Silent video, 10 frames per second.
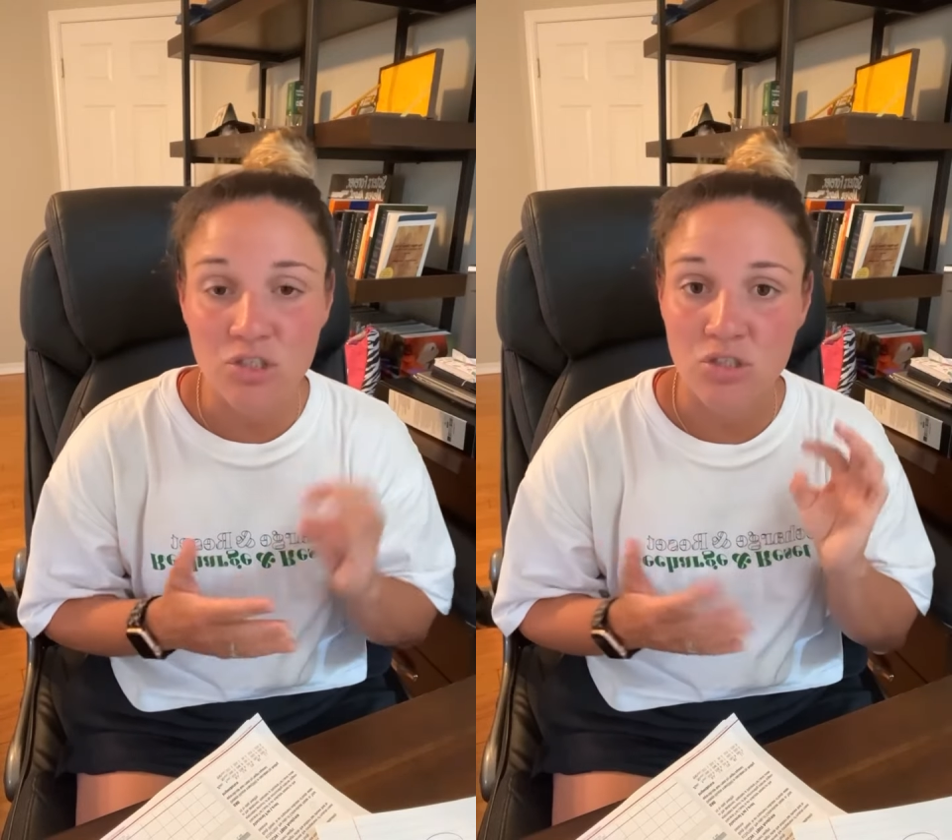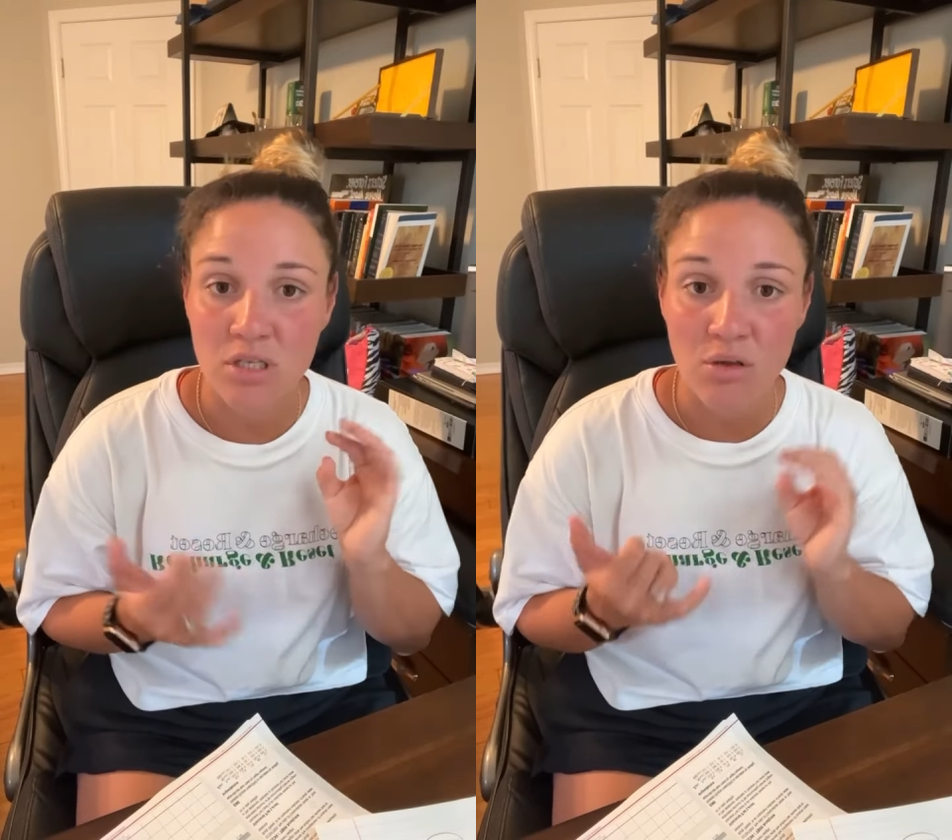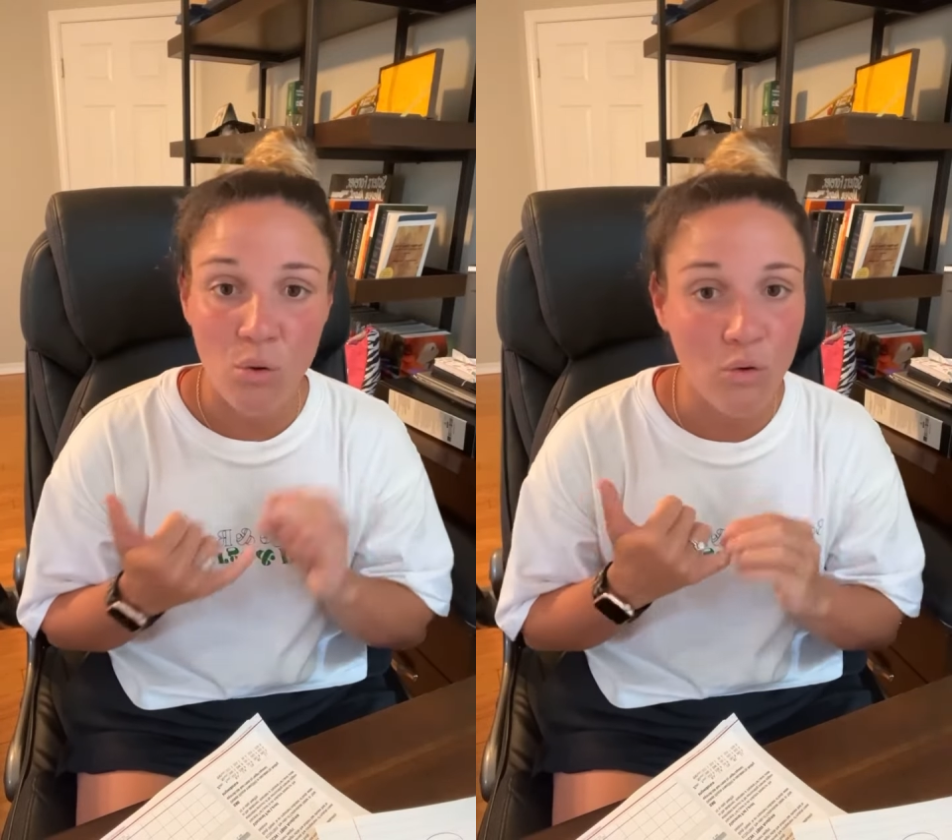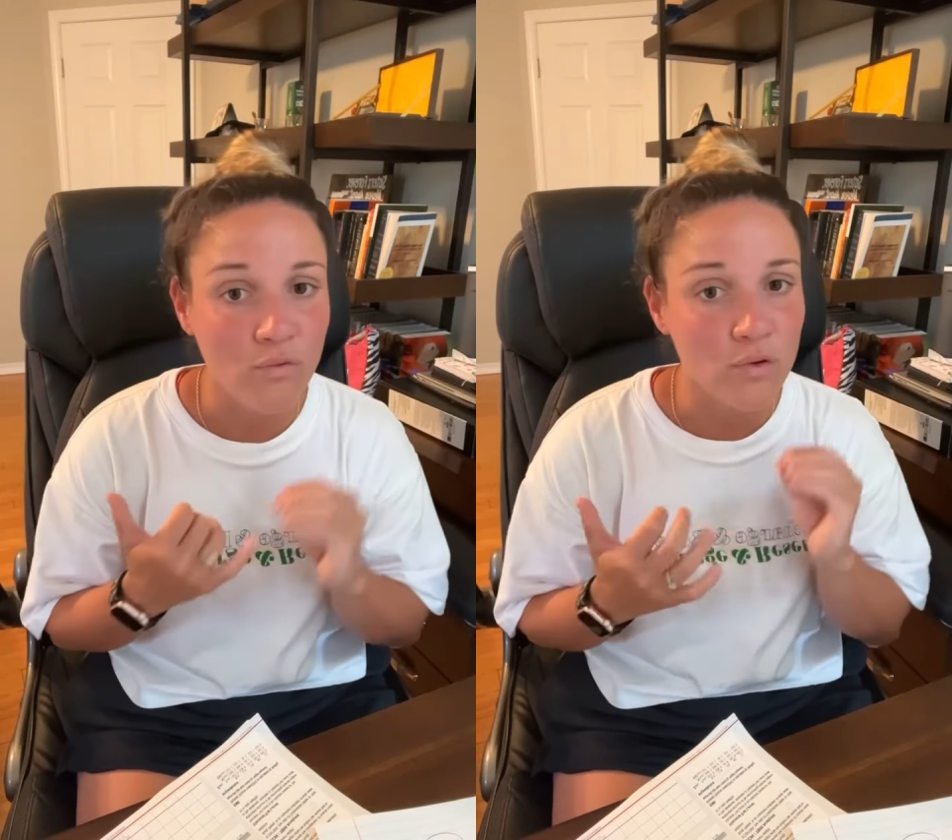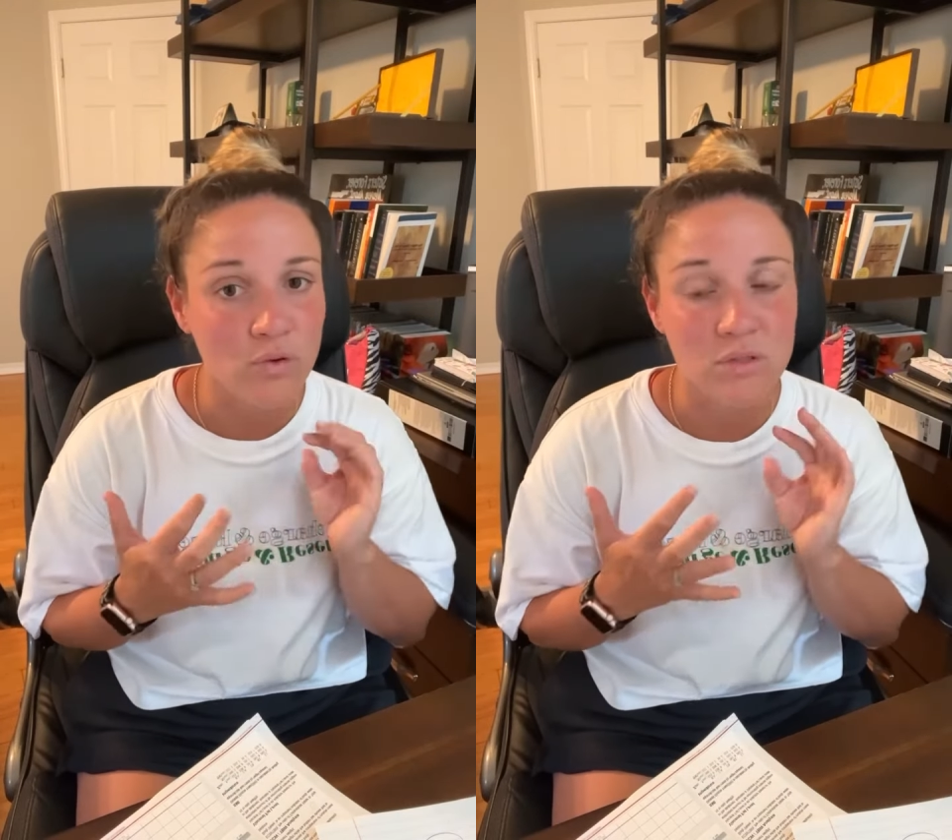just eat whole
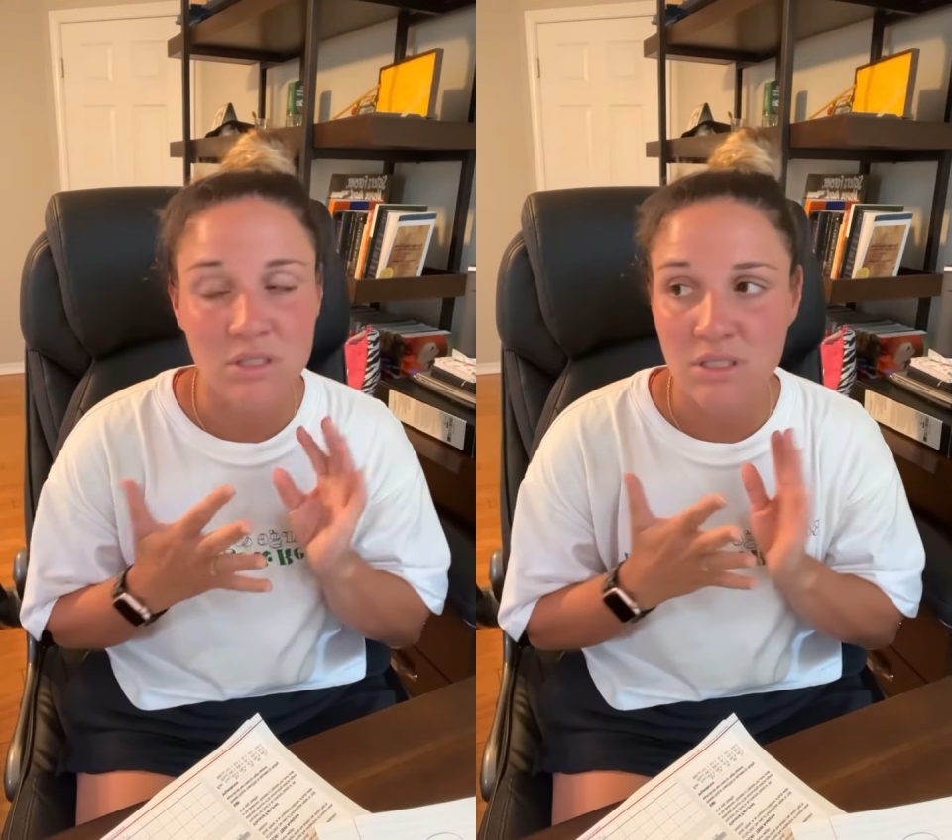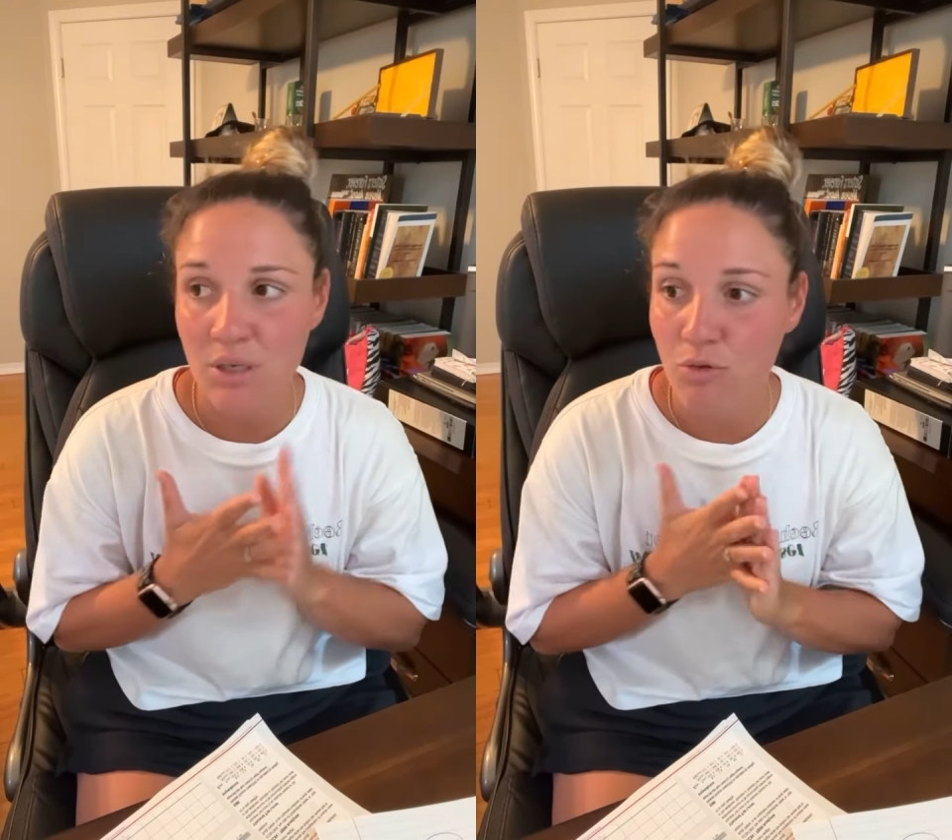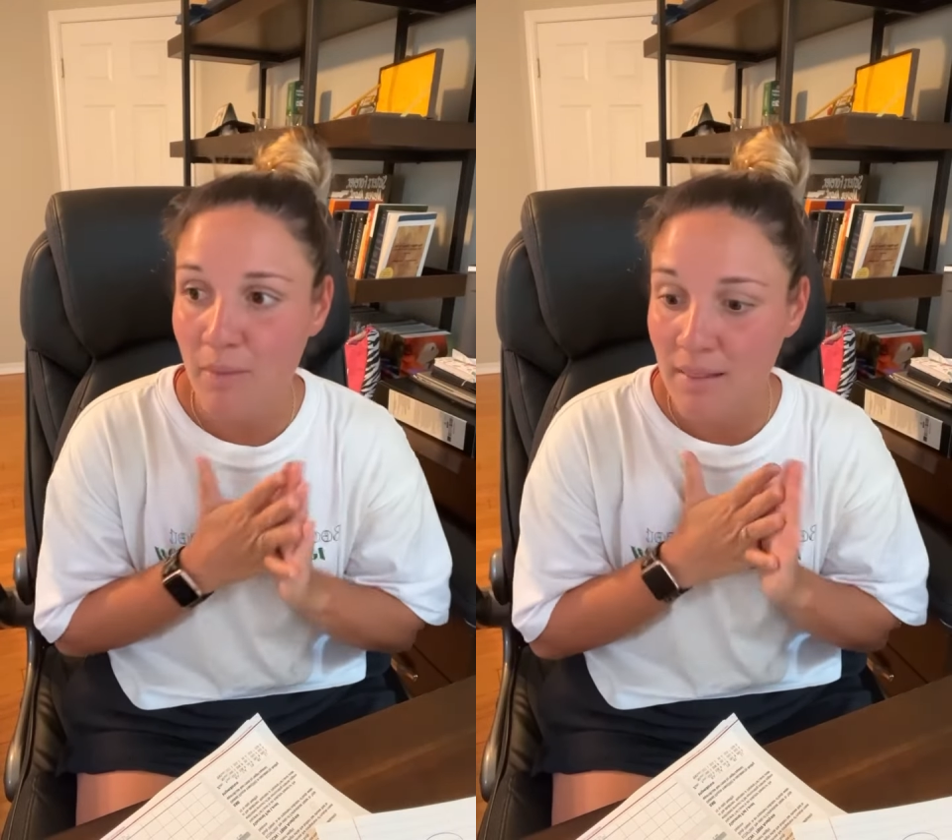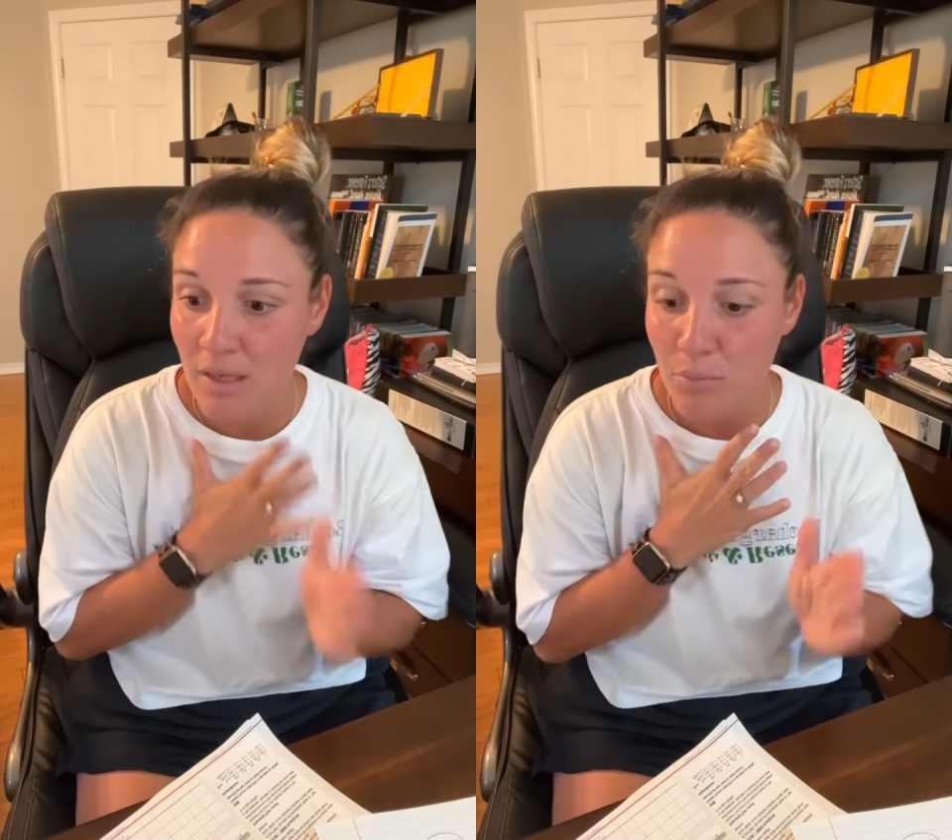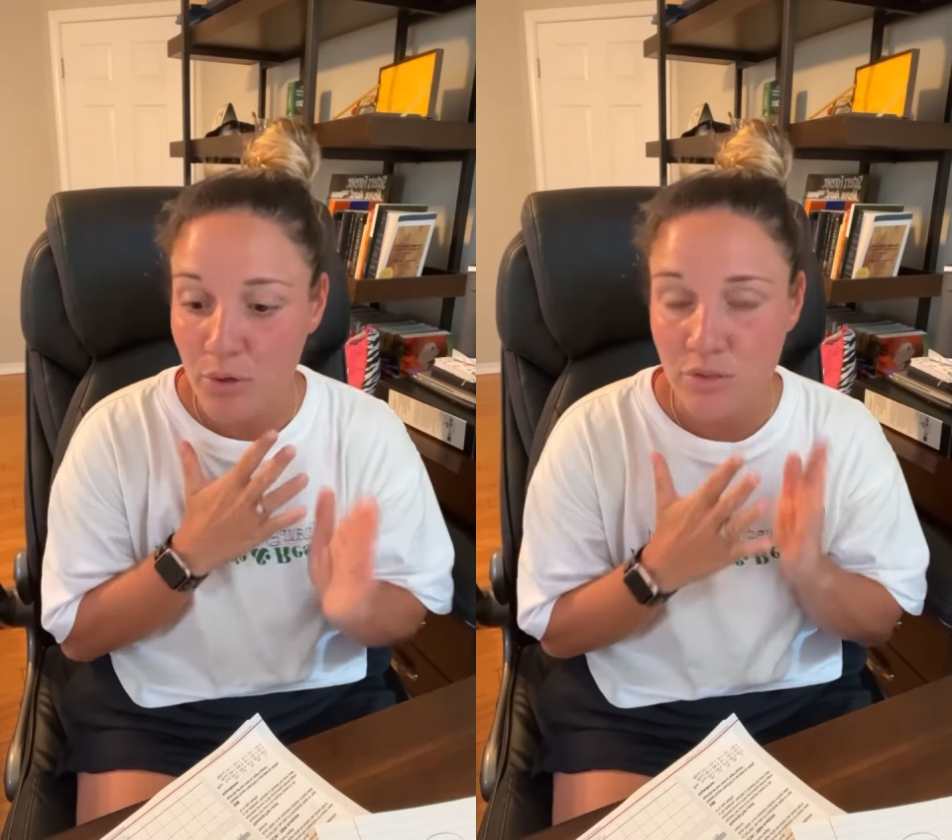foods, stick with my
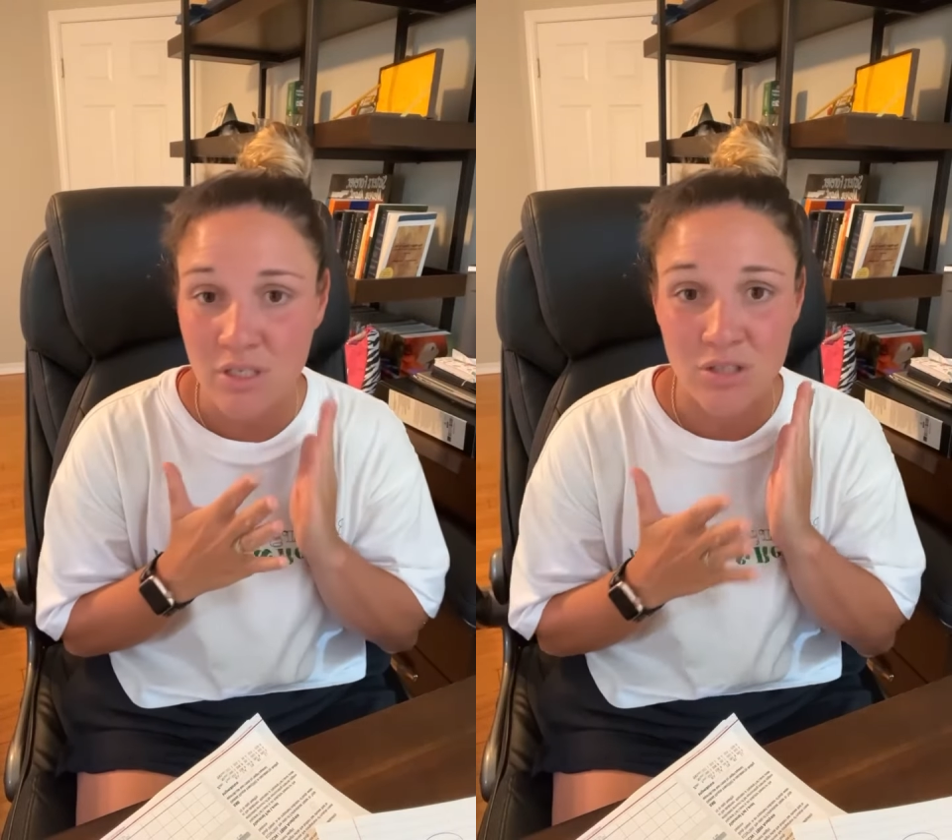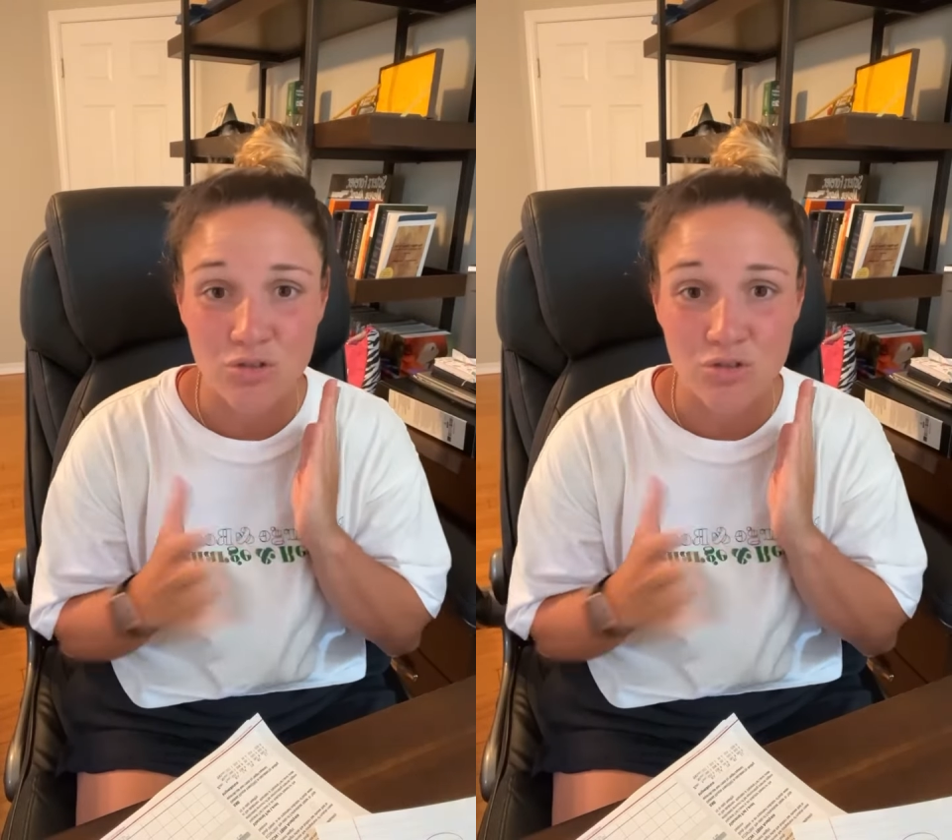lean protein,